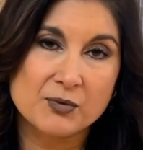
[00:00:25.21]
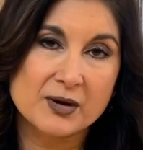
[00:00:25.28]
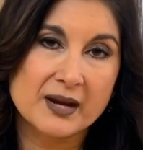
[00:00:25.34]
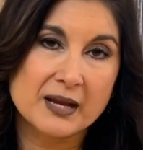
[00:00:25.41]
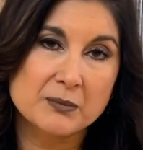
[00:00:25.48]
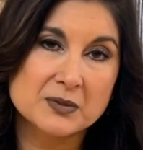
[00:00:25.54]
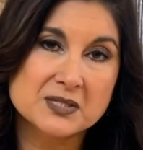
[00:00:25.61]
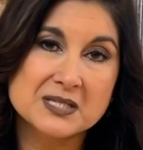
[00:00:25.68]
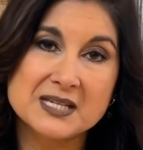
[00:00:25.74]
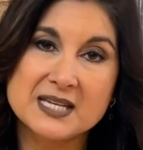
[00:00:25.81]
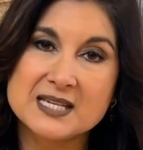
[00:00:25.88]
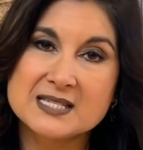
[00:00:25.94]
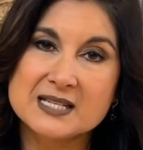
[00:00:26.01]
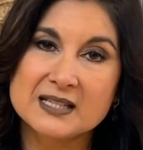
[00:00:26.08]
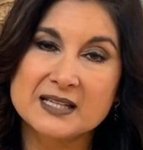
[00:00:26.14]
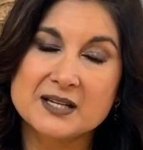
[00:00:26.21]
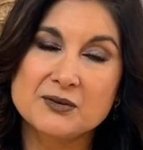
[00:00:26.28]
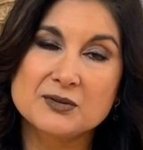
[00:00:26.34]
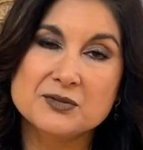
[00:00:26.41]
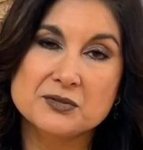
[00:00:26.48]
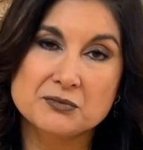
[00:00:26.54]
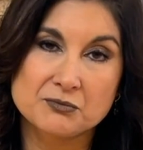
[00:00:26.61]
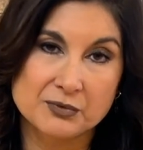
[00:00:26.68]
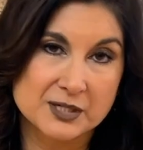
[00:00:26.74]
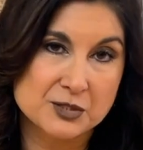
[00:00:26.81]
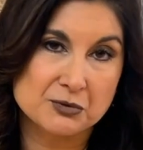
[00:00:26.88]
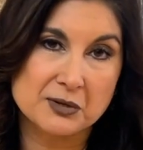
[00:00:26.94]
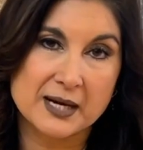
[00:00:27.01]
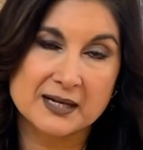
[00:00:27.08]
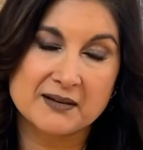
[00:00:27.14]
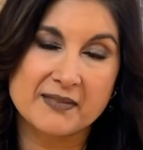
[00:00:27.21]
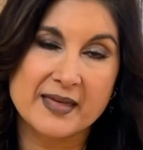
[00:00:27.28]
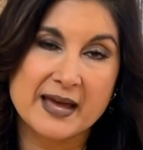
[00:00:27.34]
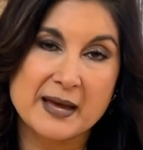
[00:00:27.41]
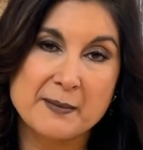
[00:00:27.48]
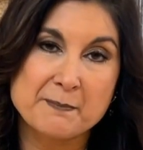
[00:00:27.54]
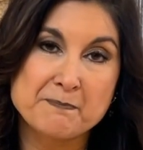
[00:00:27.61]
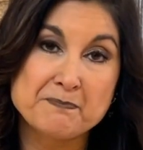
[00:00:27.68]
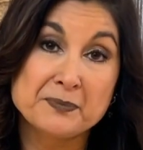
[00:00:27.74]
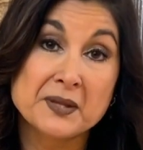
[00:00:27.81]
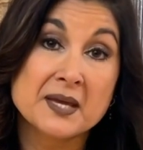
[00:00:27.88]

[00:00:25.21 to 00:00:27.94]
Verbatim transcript: we're able to easily redirect them,